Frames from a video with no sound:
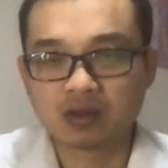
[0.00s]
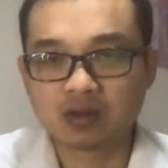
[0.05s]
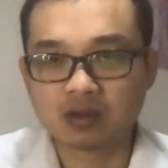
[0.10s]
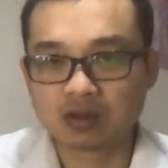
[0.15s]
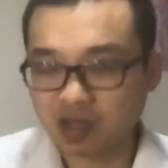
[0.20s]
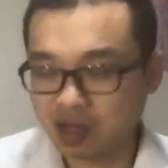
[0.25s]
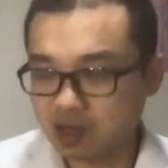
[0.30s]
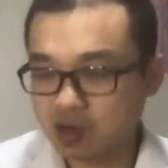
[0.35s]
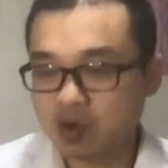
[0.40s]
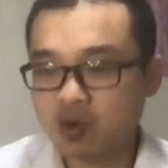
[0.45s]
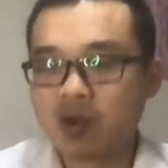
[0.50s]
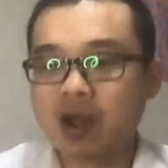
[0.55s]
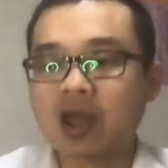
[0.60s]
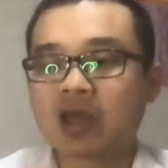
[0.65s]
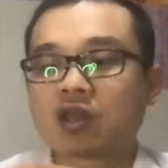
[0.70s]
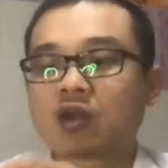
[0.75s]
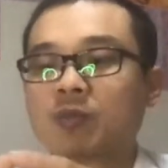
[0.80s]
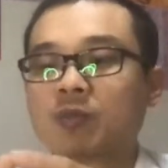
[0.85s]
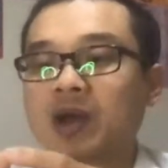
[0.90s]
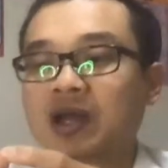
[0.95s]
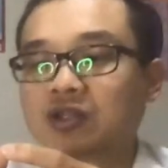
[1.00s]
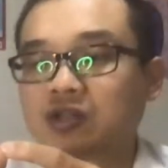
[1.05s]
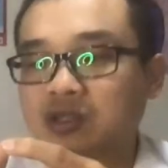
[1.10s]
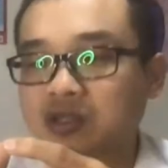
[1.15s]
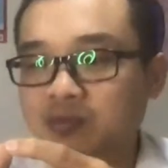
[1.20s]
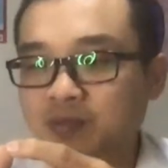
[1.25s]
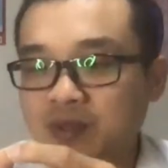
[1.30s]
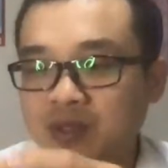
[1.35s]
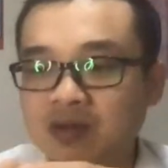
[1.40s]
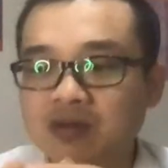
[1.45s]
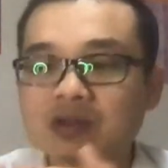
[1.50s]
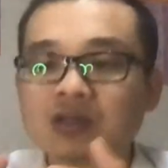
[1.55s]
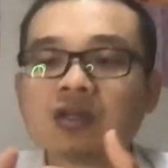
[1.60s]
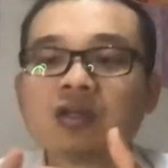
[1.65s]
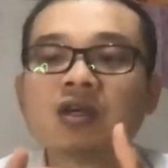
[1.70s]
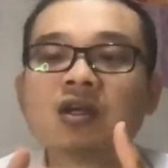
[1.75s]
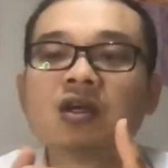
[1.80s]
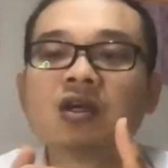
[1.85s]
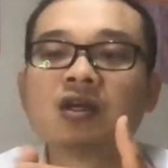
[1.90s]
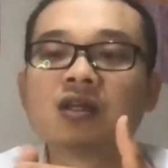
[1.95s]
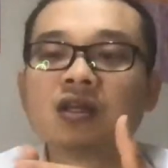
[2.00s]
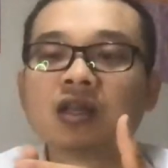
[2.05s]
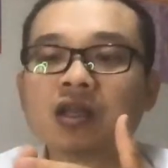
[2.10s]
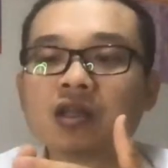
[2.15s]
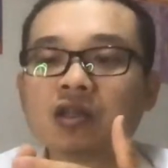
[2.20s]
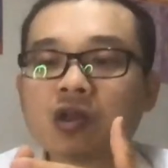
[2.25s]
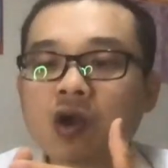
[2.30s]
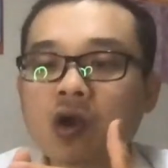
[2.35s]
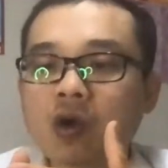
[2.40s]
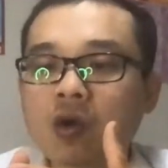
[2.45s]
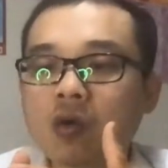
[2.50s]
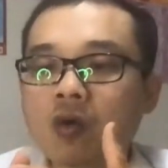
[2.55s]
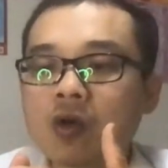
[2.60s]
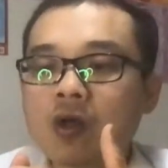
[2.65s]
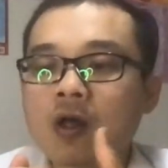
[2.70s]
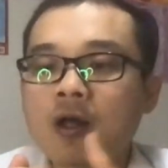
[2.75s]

They know acupuncture spirit. They know